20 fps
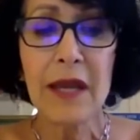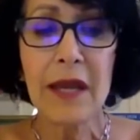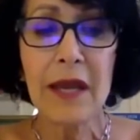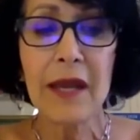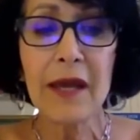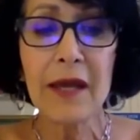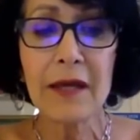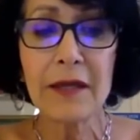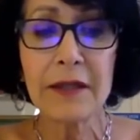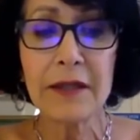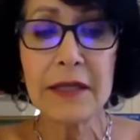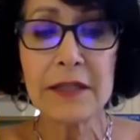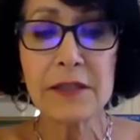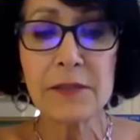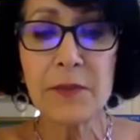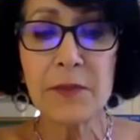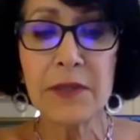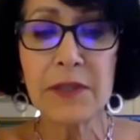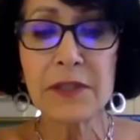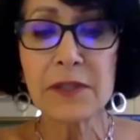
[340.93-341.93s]
And it's
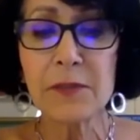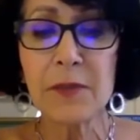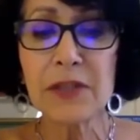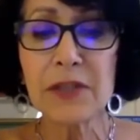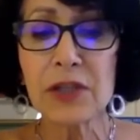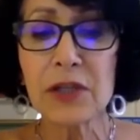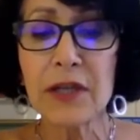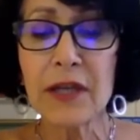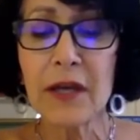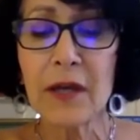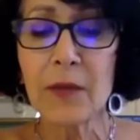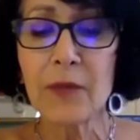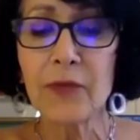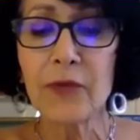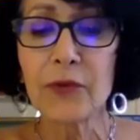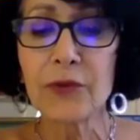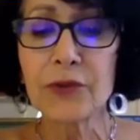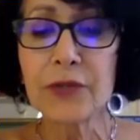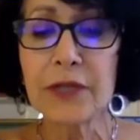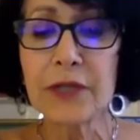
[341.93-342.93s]
been especially
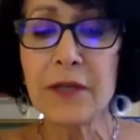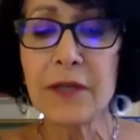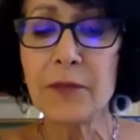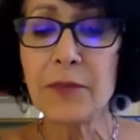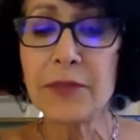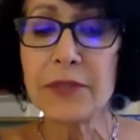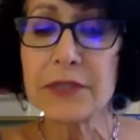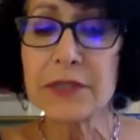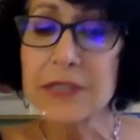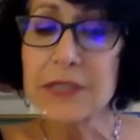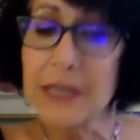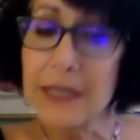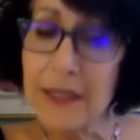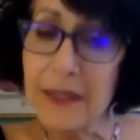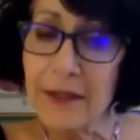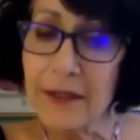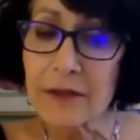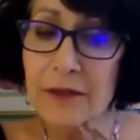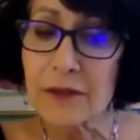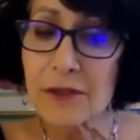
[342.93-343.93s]
helpful to eat
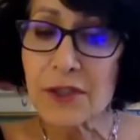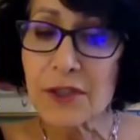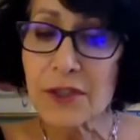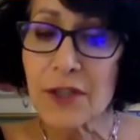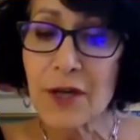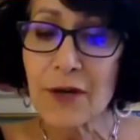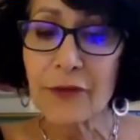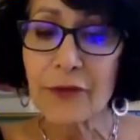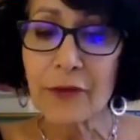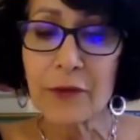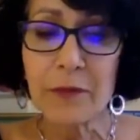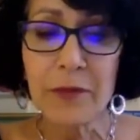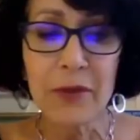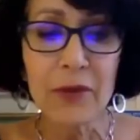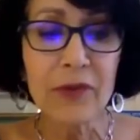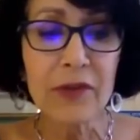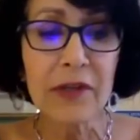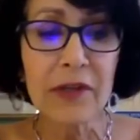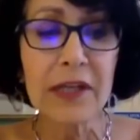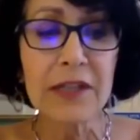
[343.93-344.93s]
potatoes for
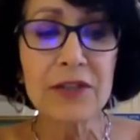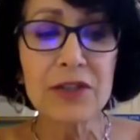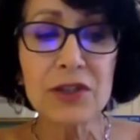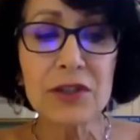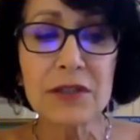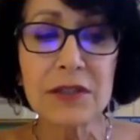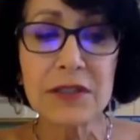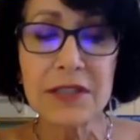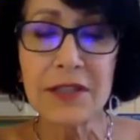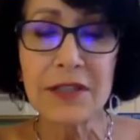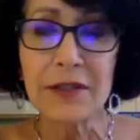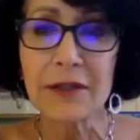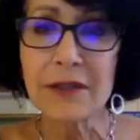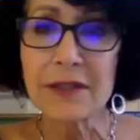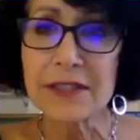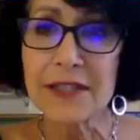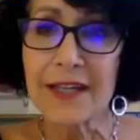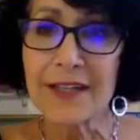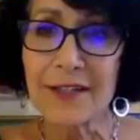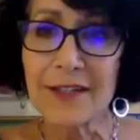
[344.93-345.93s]
both lunch and dinner,
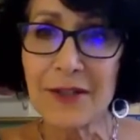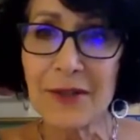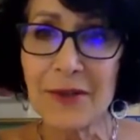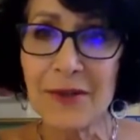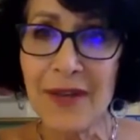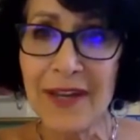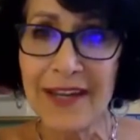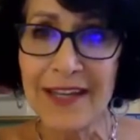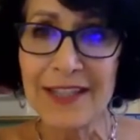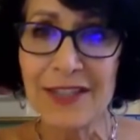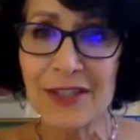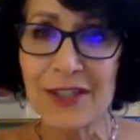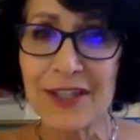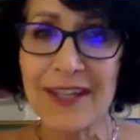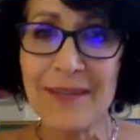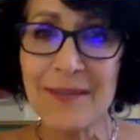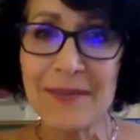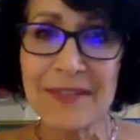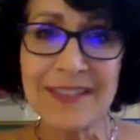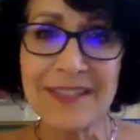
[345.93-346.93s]
because I know,
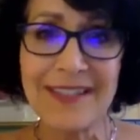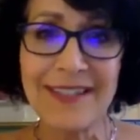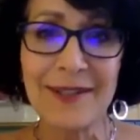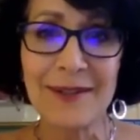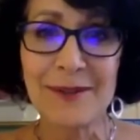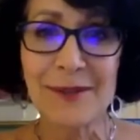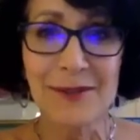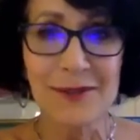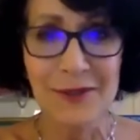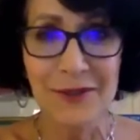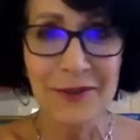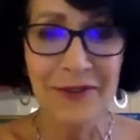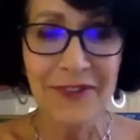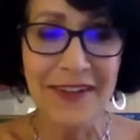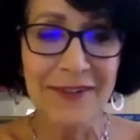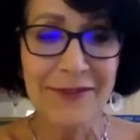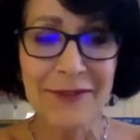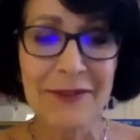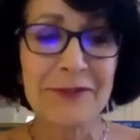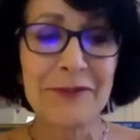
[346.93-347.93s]
AJ, potatoes are your
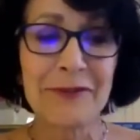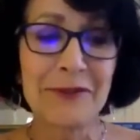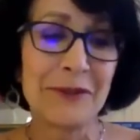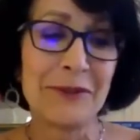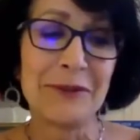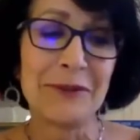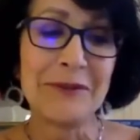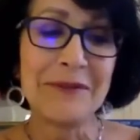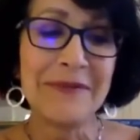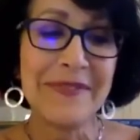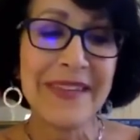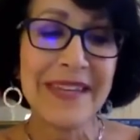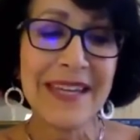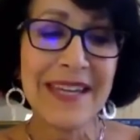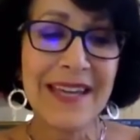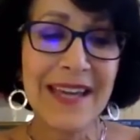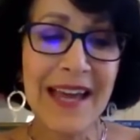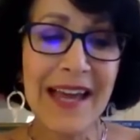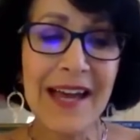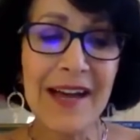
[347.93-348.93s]
favorite food,
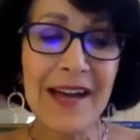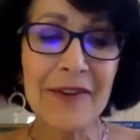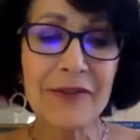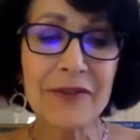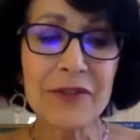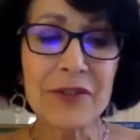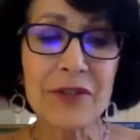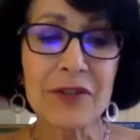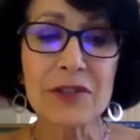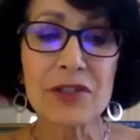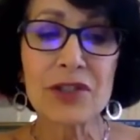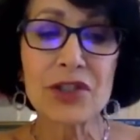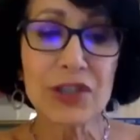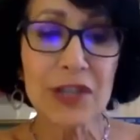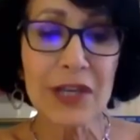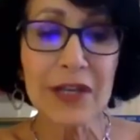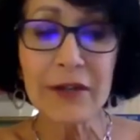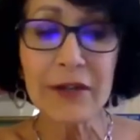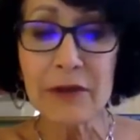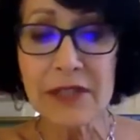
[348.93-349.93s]
after
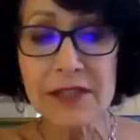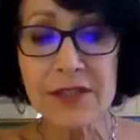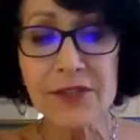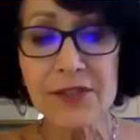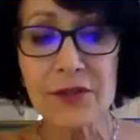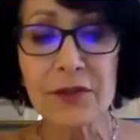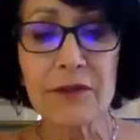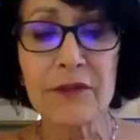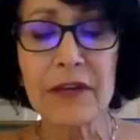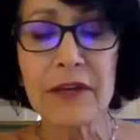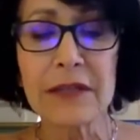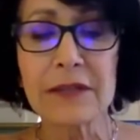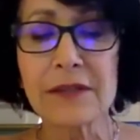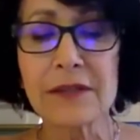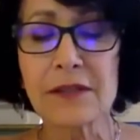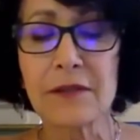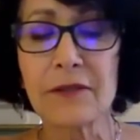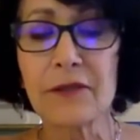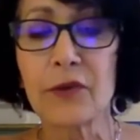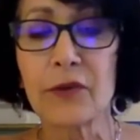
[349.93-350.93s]
generous
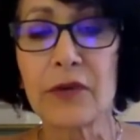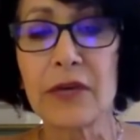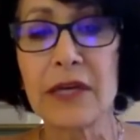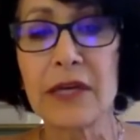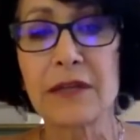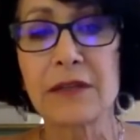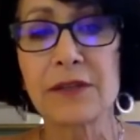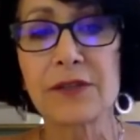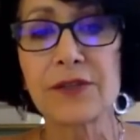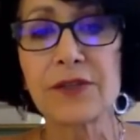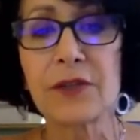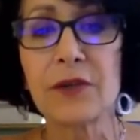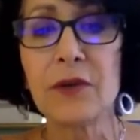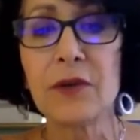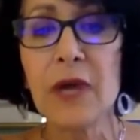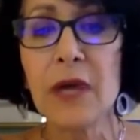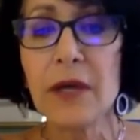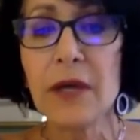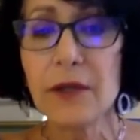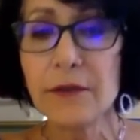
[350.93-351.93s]
servings of greens. So
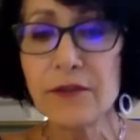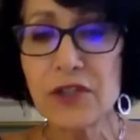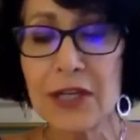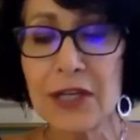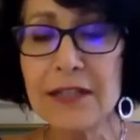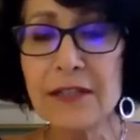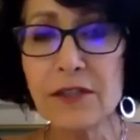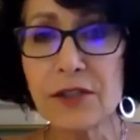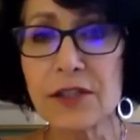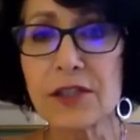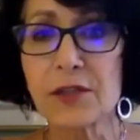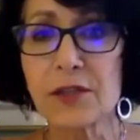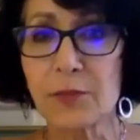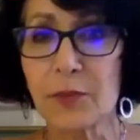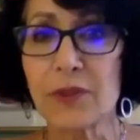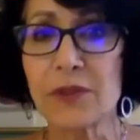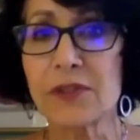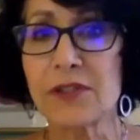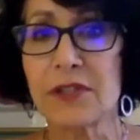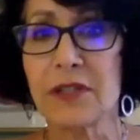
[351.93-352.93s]
you've changed this
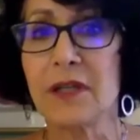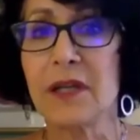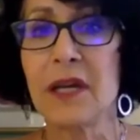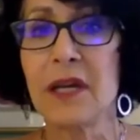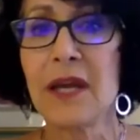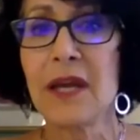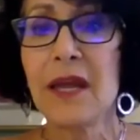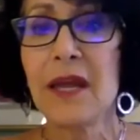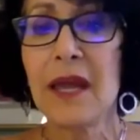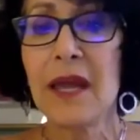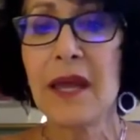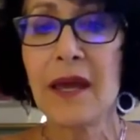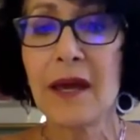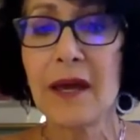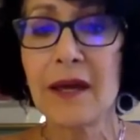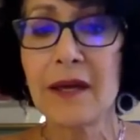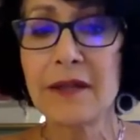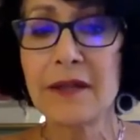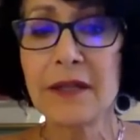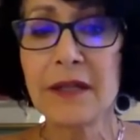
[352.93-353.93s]
person,
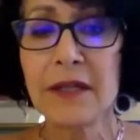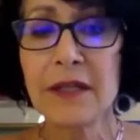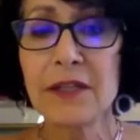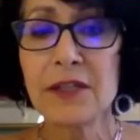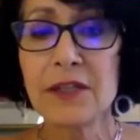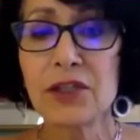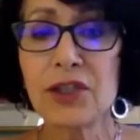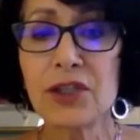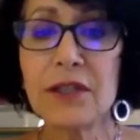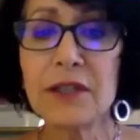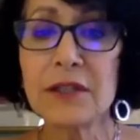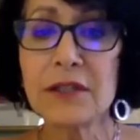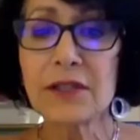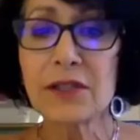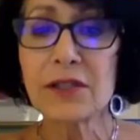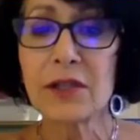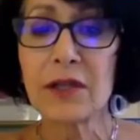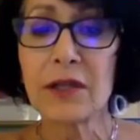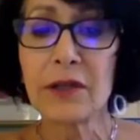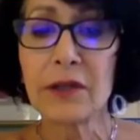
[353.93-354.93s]
and she is
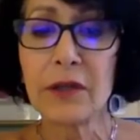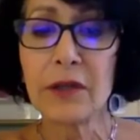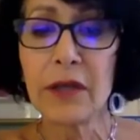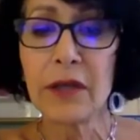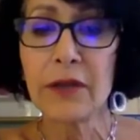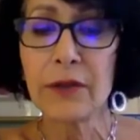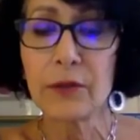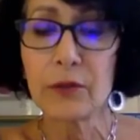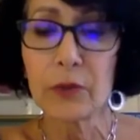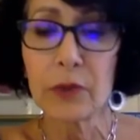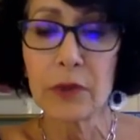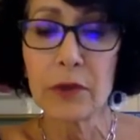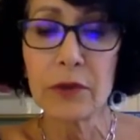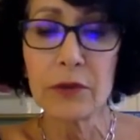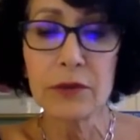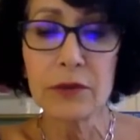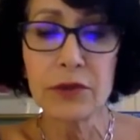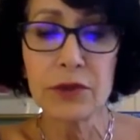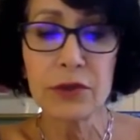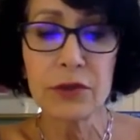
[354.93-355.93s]
on the
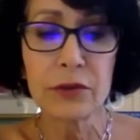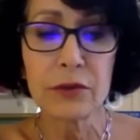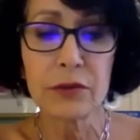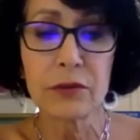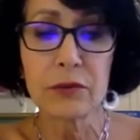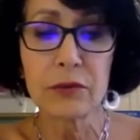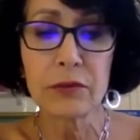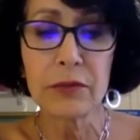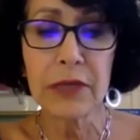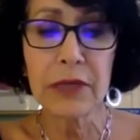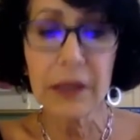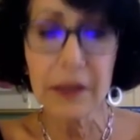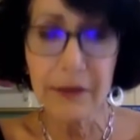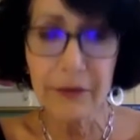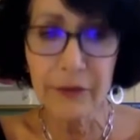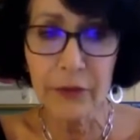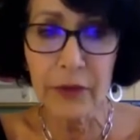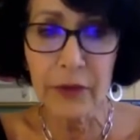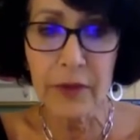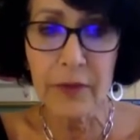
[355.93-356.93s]
road to
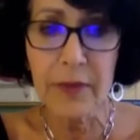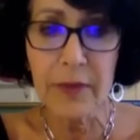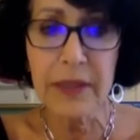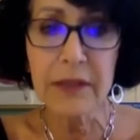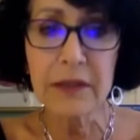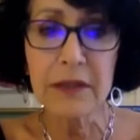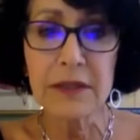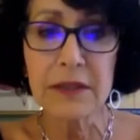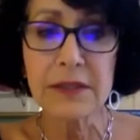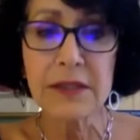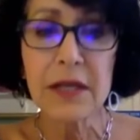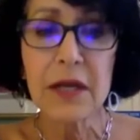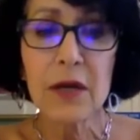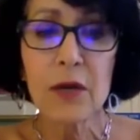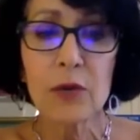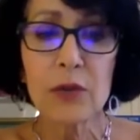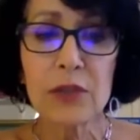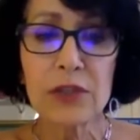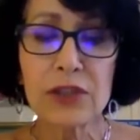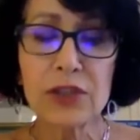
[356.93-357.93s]
recovery, because
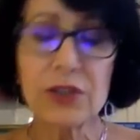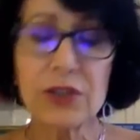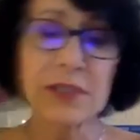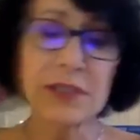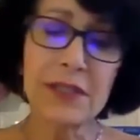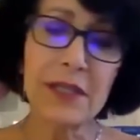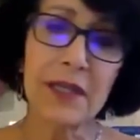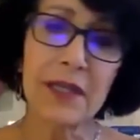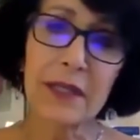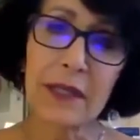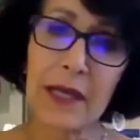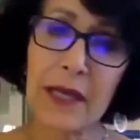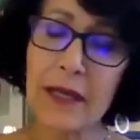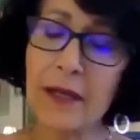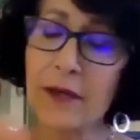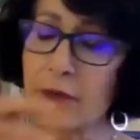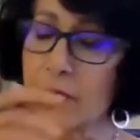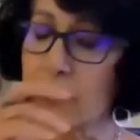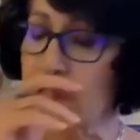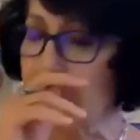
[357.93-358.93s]
what she said
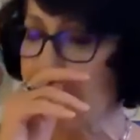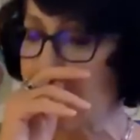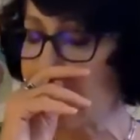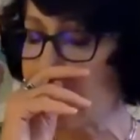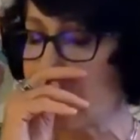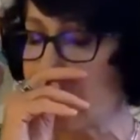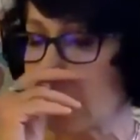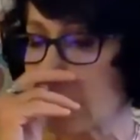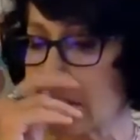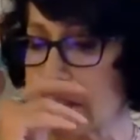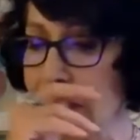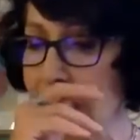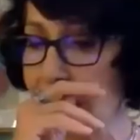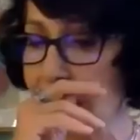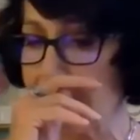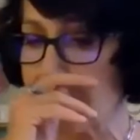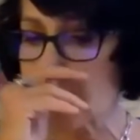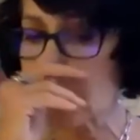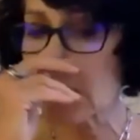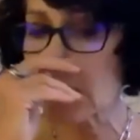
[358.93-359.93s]
later in the
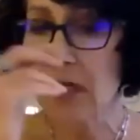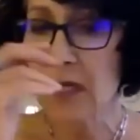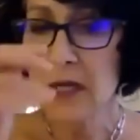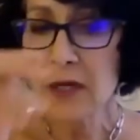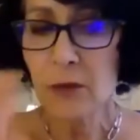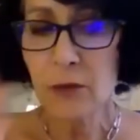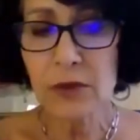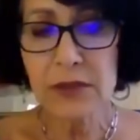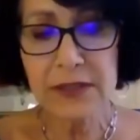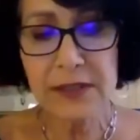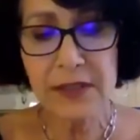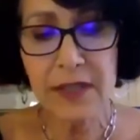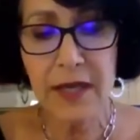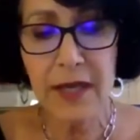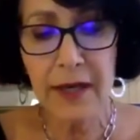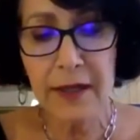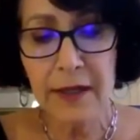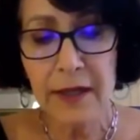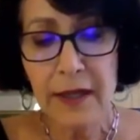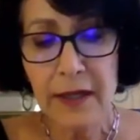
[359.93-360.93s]
text was
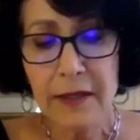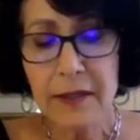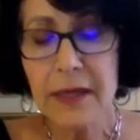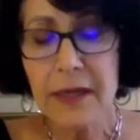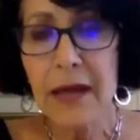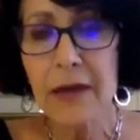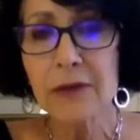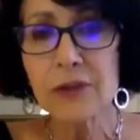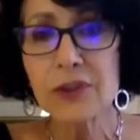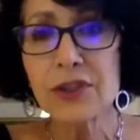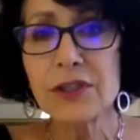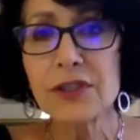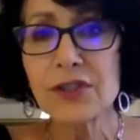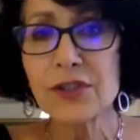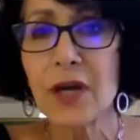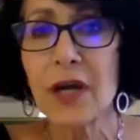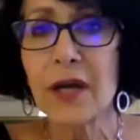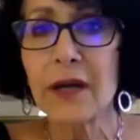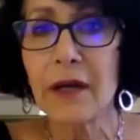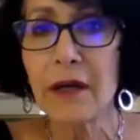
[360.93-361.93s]
that now she's
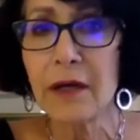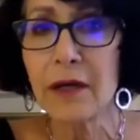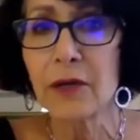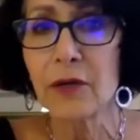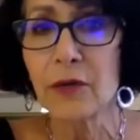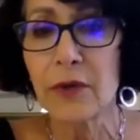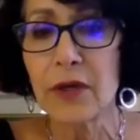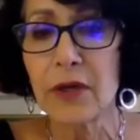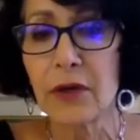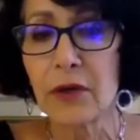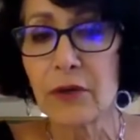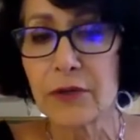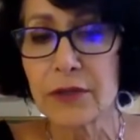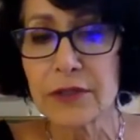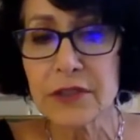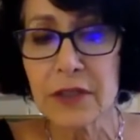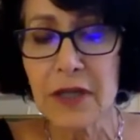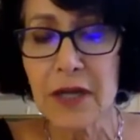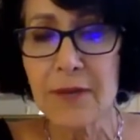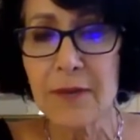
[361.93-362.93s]
not hungry all the
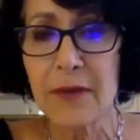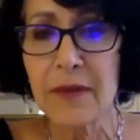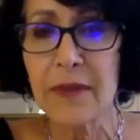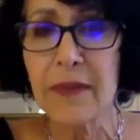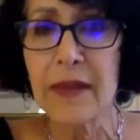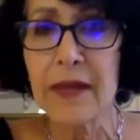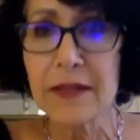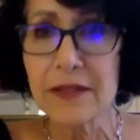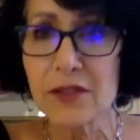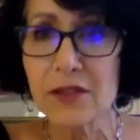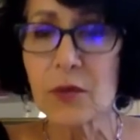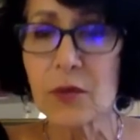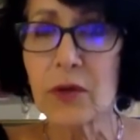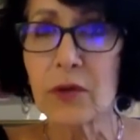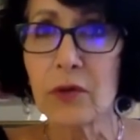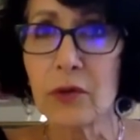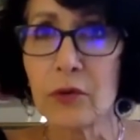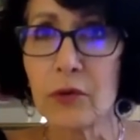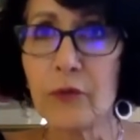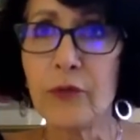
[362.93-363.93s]
time. And that's where
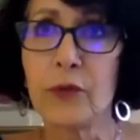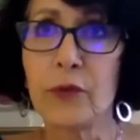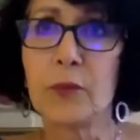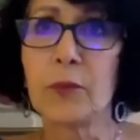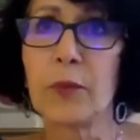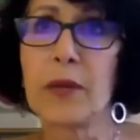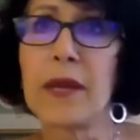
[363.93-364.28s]
whole food,